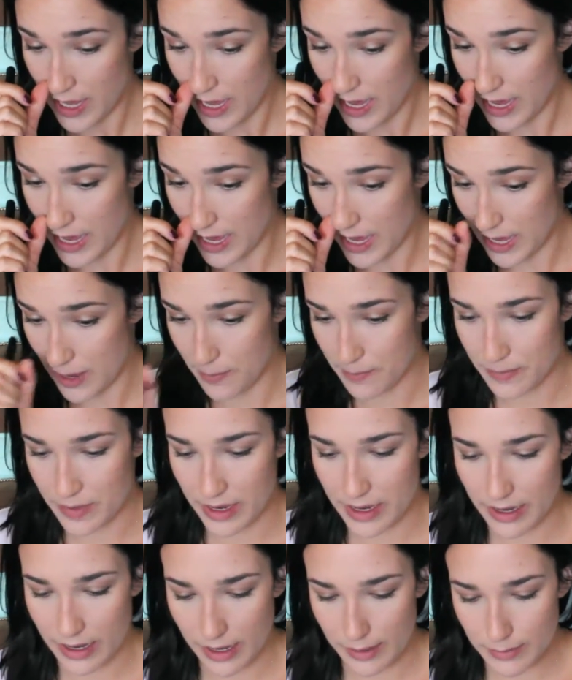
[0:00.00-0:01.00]

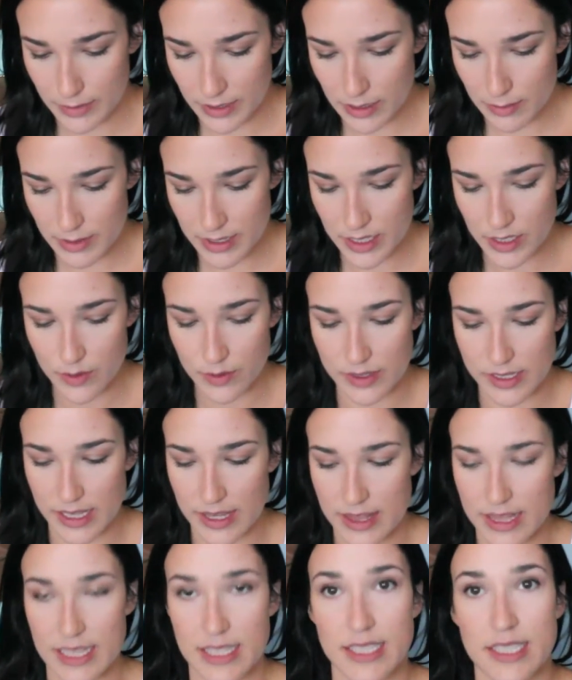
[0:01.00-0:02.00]
And I'm gonna be
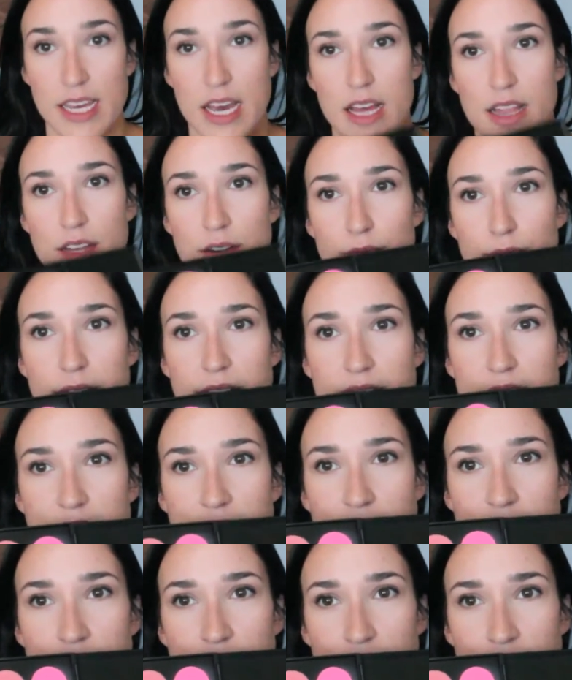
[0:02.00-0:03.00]
using this color right
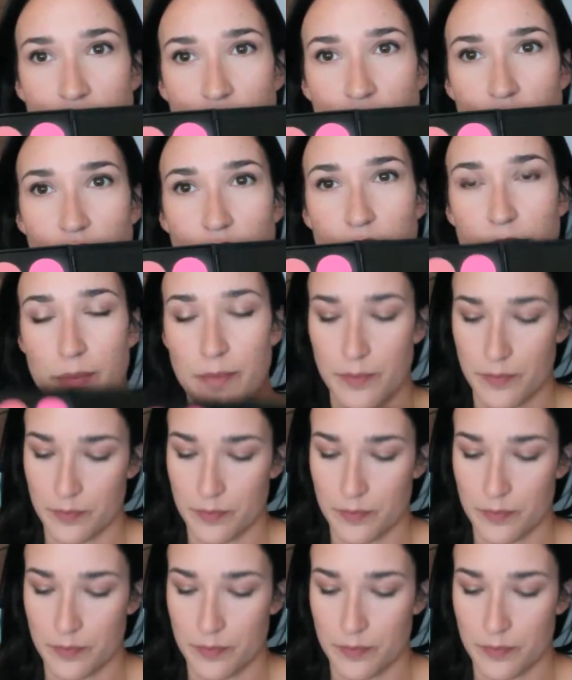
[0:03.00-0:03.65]
here.